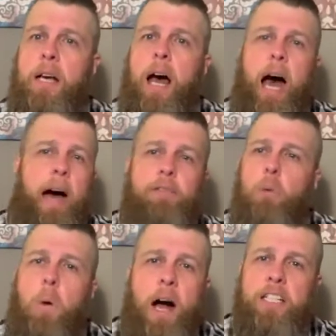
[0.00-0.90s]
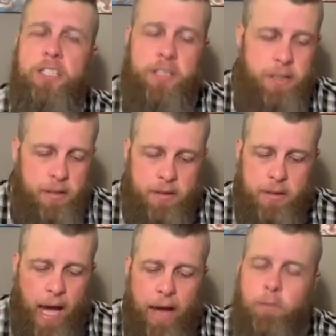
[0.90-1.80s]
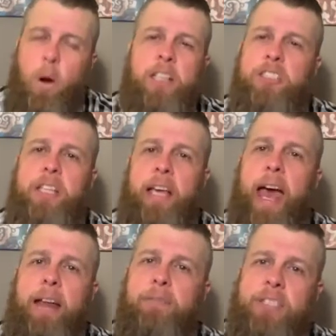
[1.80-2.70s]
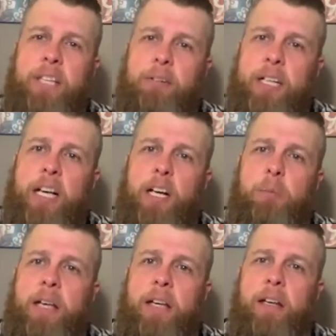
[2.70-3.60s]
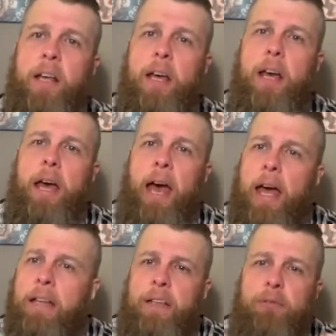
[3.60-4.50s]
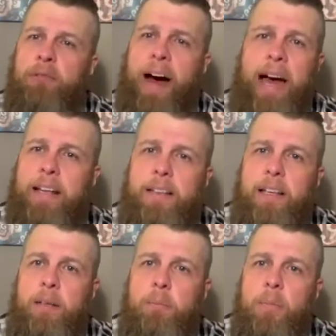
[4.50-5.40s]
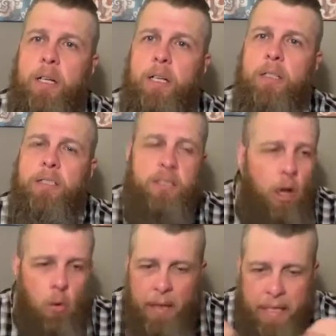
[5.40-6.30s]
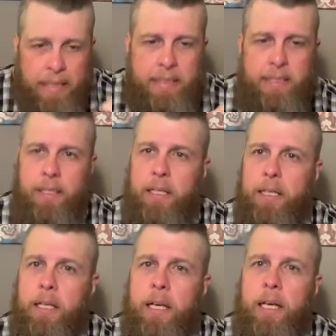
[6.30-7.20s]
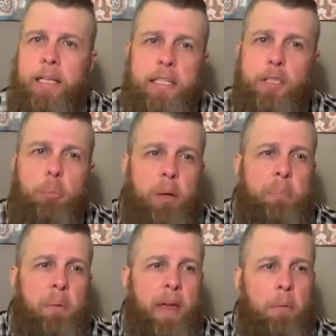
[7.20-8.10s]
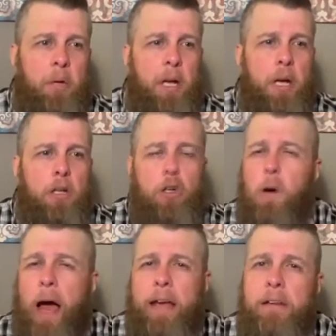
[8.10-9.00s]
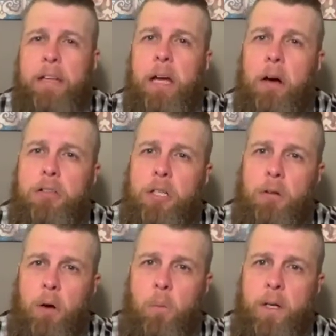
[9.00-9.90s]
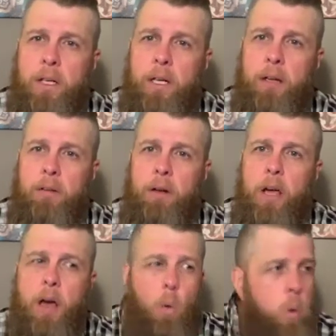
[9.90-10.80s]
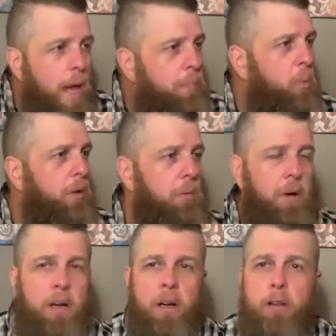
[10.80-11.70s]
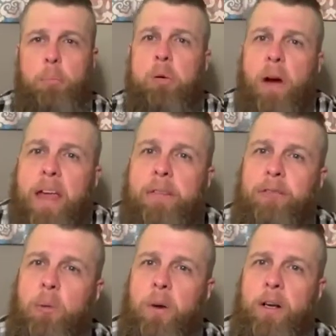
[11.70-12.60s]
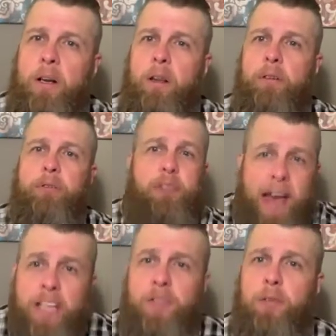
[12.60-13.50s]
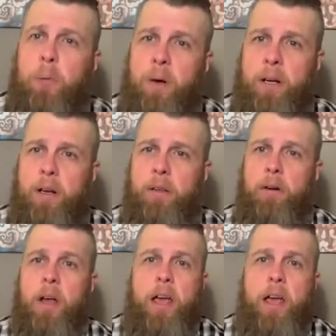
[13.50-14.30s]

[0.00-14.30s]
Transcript: I've watched the adversary come in and divide them so easily. These are people that would cry in the altar on one another, weep with one another, pray for one another, fast for one another.